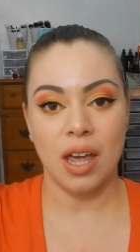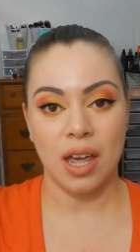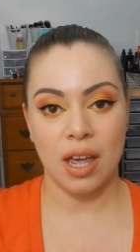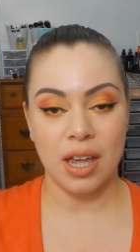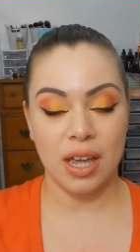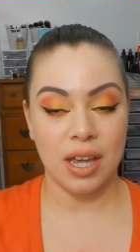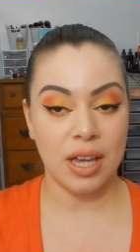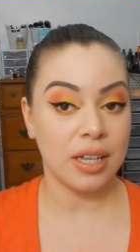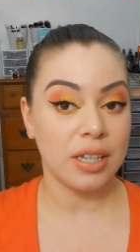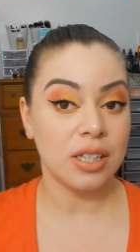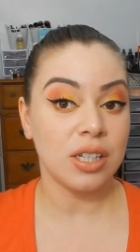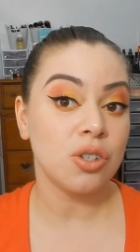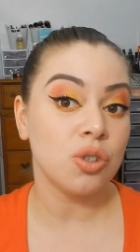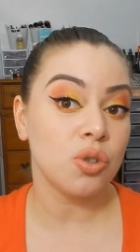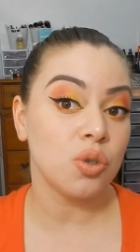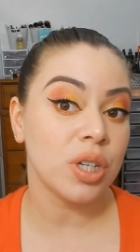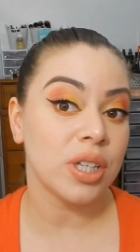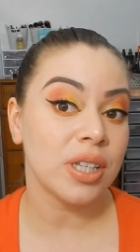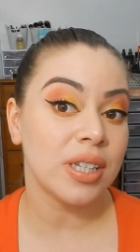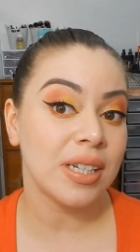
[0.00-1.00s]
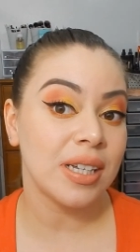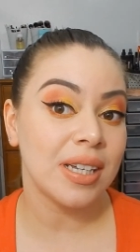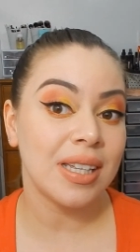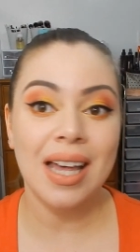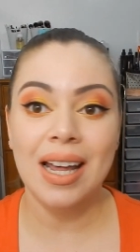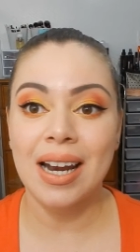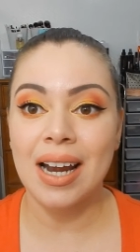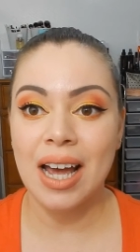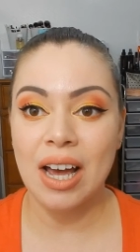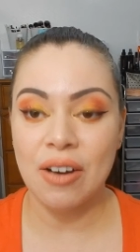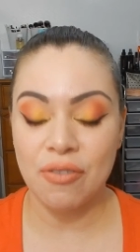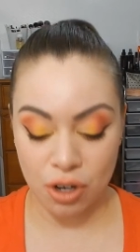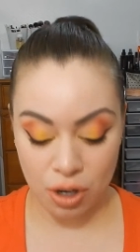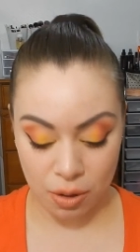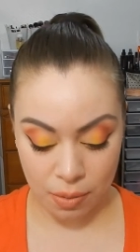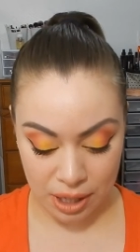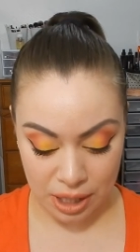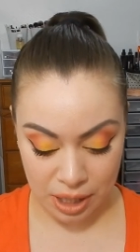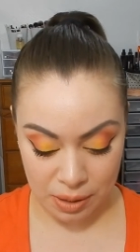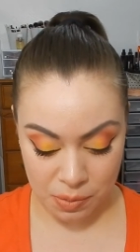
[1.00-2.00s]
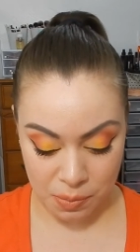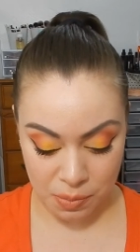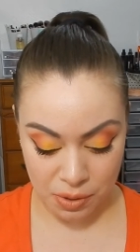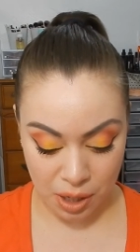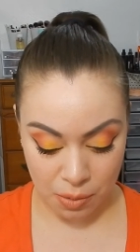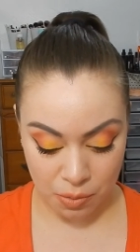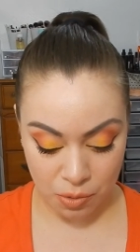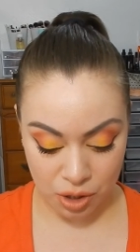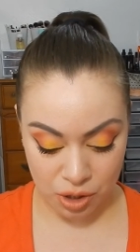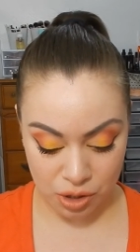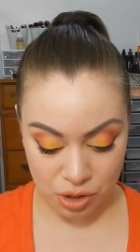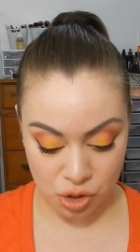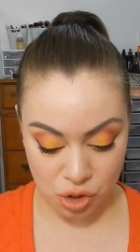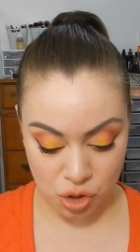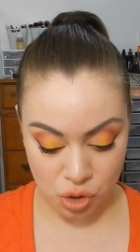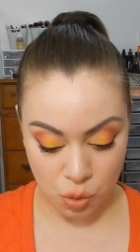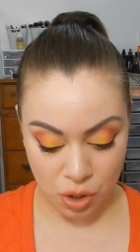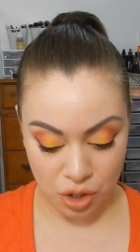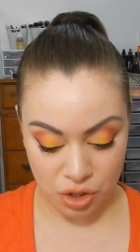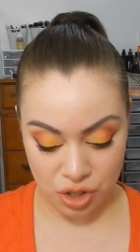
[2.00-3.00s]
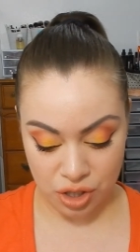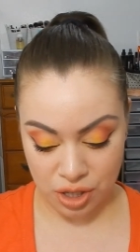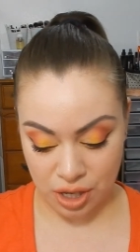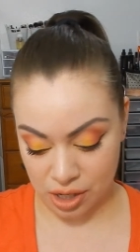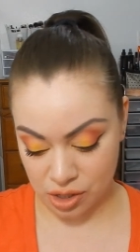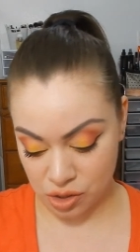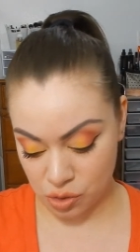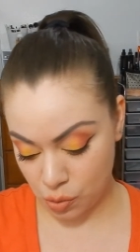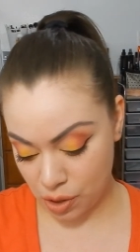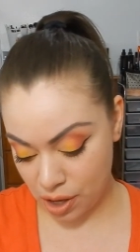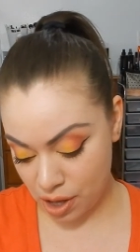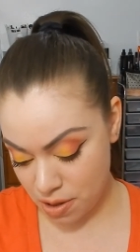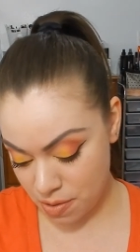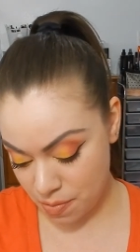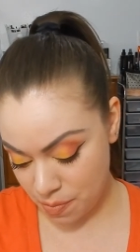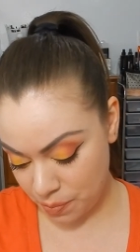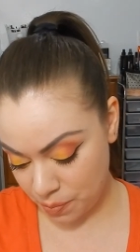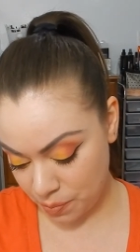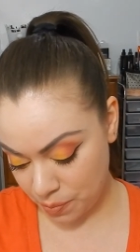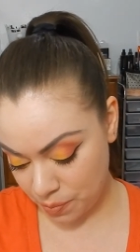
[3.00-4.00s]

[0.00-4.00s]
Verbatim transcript: And you can see that I have it on my lips, but I'm going to swatch it as well.